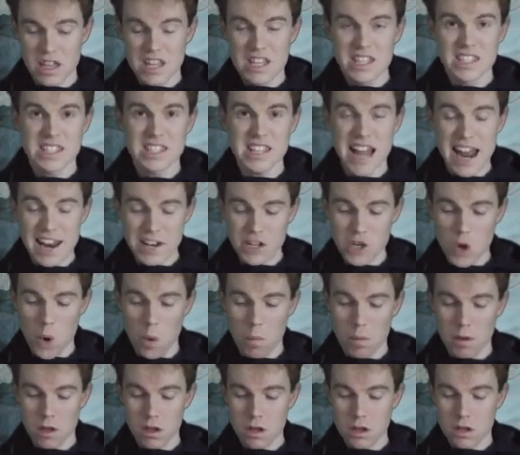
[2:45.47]
"Stand
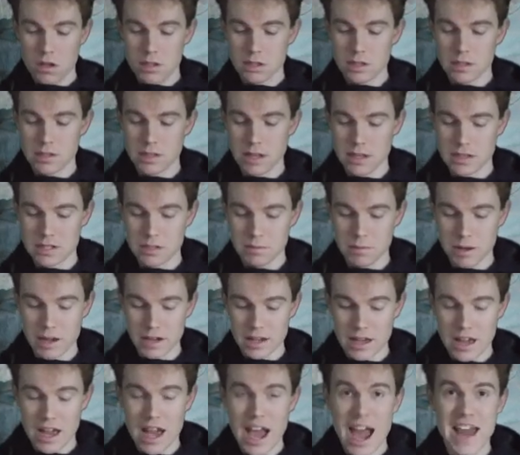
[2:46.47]
up," she said to
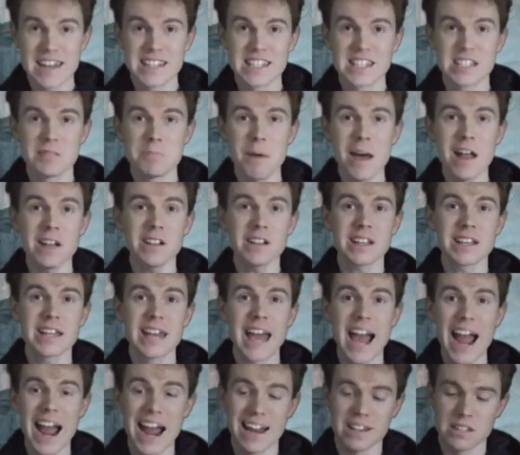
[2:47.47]
me, "and spell
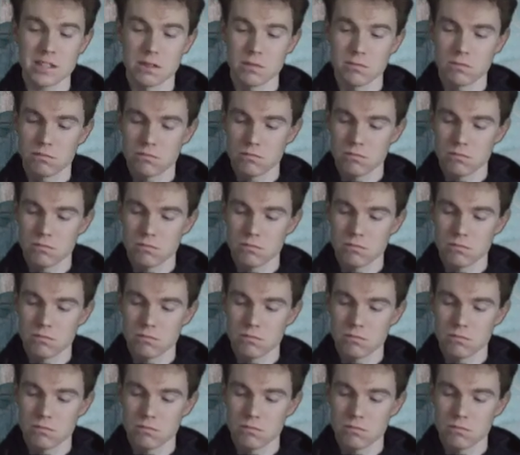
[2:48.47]
cat."